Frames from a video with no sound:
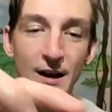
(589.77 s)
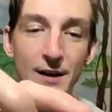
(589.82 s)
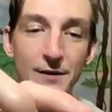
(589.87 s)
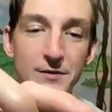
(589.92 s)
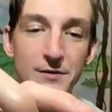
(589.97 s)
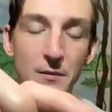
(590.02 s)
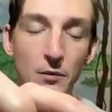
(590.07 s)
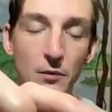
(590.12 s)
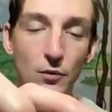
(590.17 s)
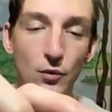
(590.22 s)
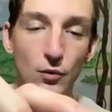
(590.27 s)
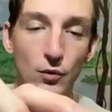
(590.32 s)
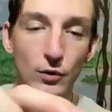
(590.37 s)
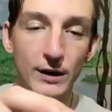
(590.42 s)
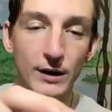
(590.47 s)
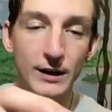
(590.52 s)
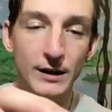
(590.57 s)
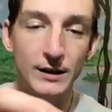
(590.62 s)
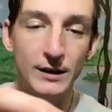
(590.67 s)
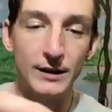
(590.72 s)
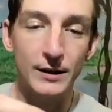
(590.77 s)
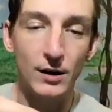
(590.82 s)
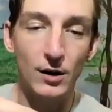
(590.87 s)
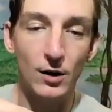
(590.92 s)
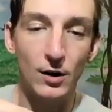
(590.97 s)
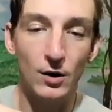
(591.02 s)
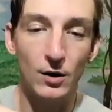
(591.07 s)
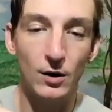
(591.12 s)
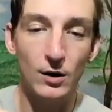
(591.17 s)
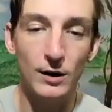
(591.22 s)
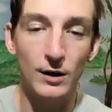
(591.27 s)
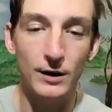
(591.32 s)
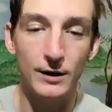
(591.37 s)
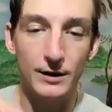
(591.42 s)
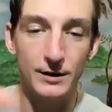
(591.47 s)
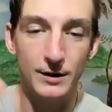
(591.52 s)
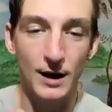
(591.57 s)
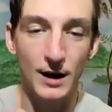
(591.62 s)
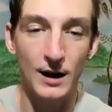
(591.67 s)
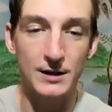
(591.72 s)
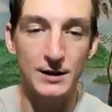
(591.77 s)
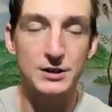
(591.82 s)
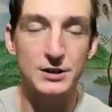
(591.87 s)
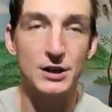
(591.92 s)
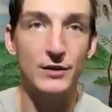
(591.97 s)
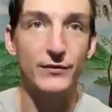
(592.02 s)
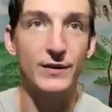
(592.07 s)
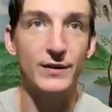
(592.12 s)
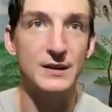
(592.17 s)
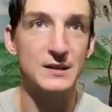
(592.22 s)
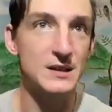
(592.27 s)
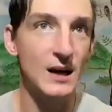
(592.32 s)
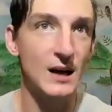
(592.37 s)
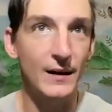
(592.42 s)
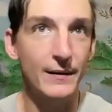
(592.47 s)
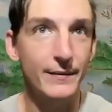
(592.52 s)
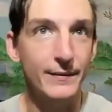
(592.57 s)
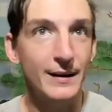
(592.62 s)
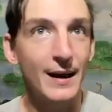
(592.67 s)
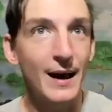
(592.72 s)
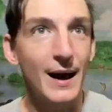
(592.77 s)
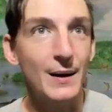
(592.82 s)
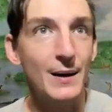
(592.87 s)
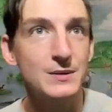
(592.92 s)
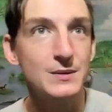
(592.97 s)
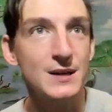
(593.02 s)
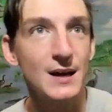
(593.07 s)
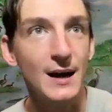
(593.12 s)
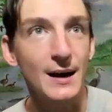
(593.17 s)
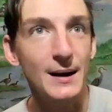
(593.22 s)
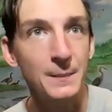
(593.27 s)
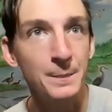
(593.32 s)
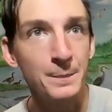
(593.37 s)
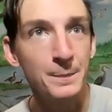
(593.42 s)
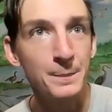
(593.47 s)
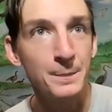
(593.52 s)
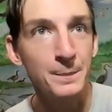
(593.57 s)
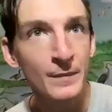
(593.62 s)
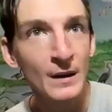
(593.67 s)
It gives them a really hard surface on the outside.